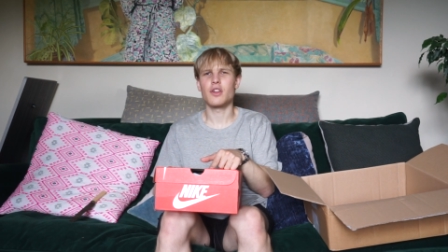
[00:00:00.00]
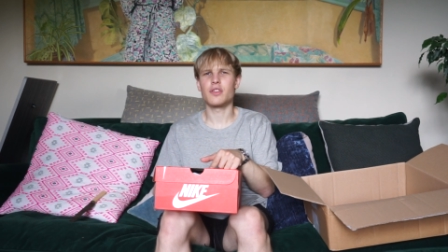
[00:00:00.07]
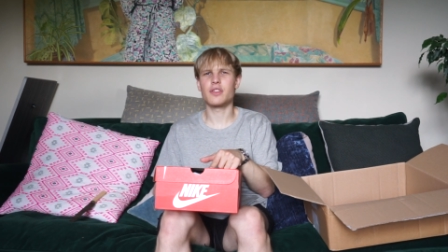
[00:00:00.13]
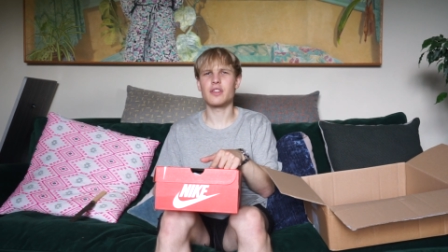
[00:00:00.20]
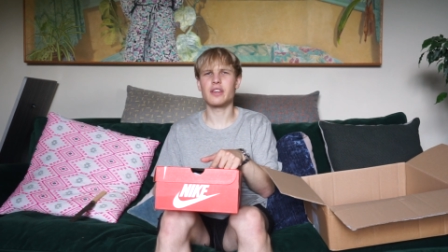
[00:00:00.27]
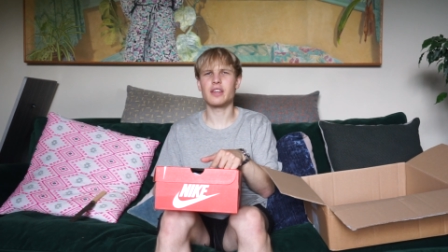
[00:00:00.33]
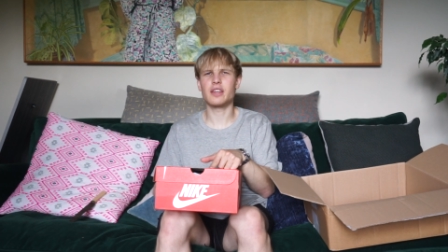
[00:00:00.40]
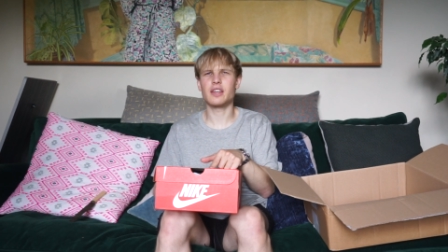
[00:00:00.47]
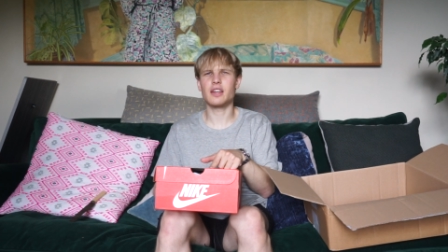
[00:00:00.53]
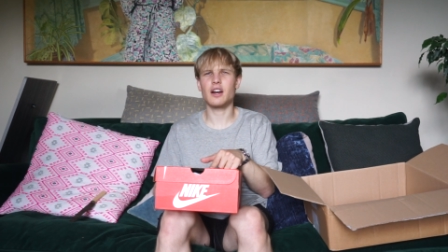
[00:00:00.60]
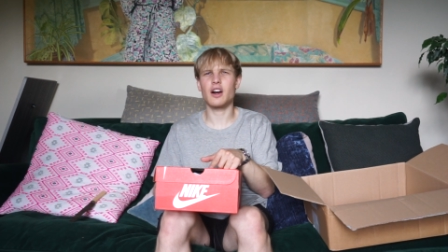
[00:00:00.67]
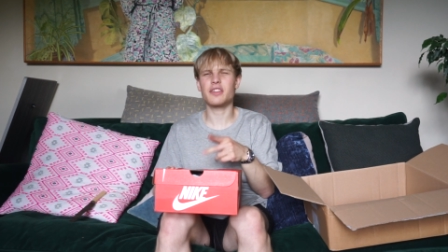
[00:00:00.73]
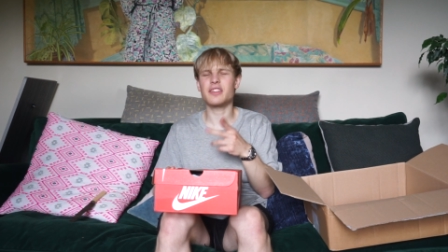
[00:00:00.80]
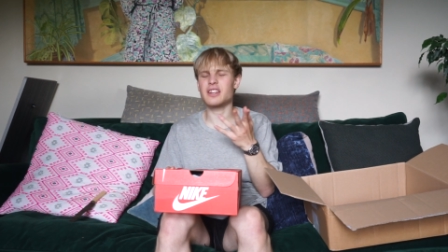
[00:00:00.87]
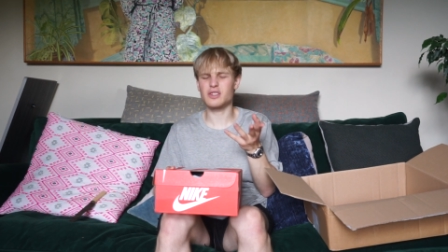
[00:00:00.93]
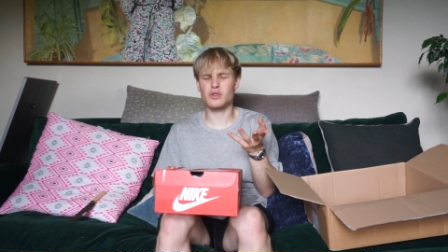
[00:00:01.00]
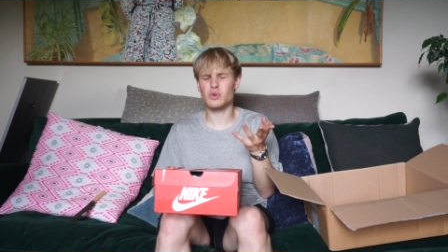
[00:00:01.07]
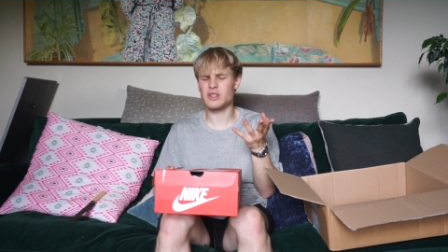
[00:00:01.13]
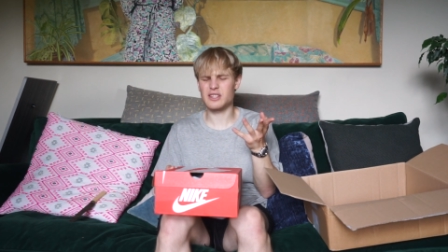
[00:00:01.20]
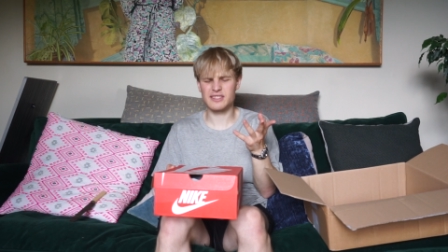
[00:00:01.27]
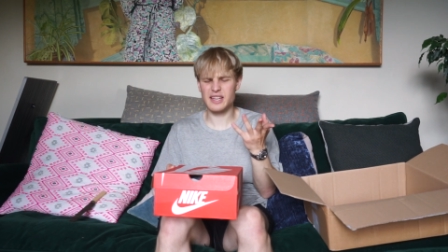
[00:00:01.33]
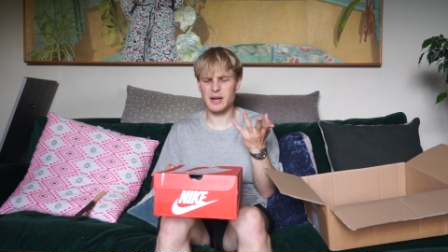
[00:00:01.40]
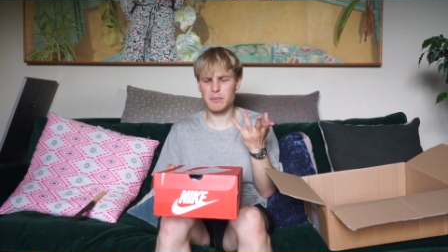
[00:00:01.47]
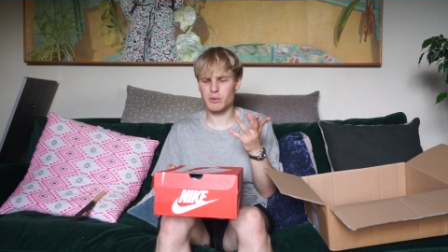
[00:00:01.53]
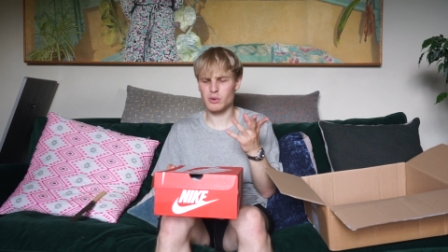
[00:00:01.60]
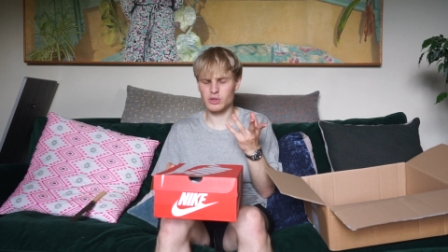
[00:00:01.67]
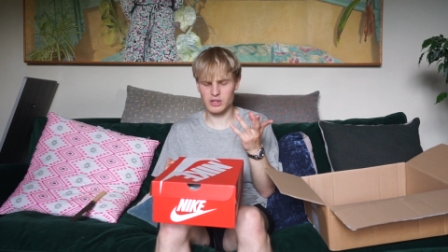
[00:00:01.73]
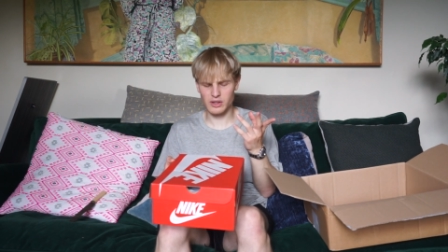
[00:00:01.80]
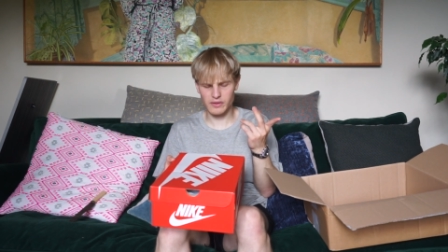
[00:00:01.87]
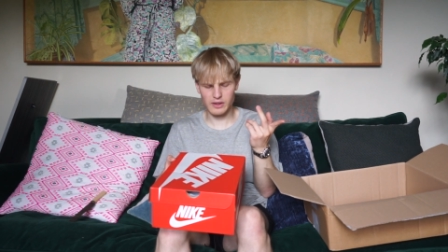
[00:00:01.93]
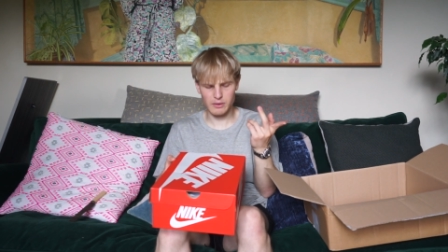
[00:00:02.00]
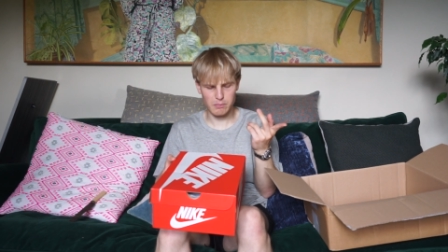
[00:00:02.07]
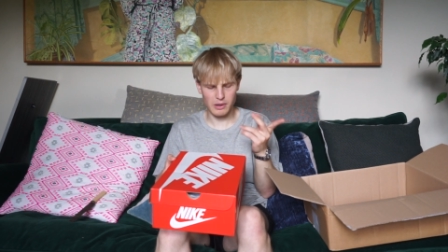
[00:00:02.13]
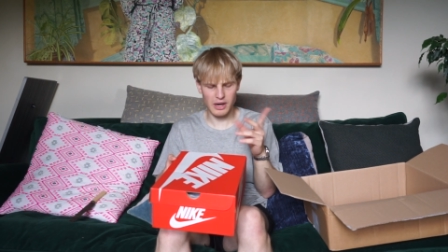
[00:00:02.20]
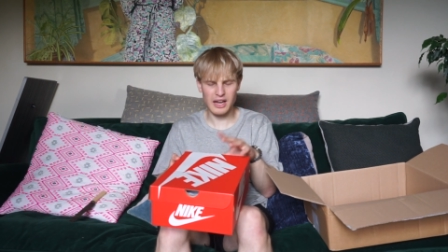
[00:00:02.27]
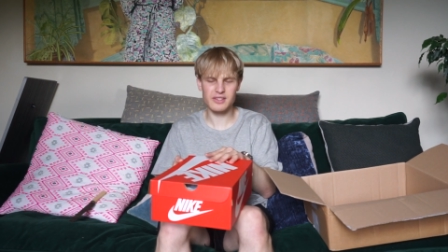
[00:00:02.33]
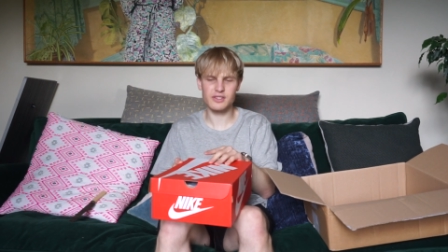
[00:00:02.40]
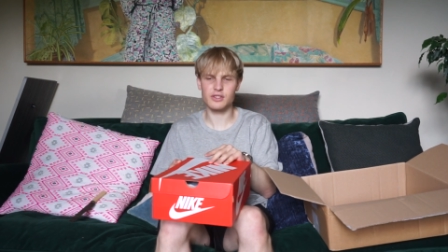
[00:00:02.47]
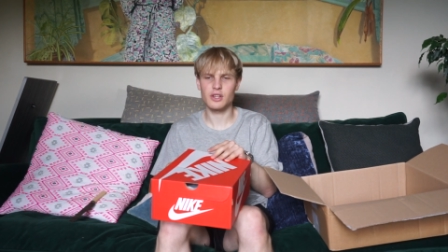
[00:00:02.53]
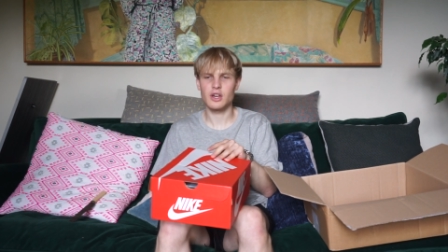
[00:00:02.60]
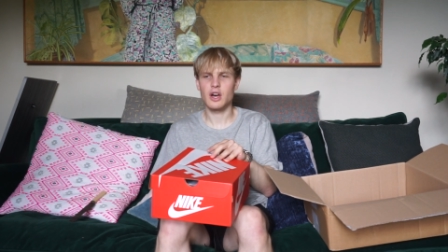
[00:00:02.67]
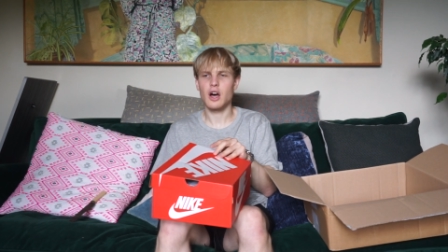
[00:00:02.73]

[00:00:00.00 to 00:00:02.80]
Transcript: The I think it's called the zebra or something. But as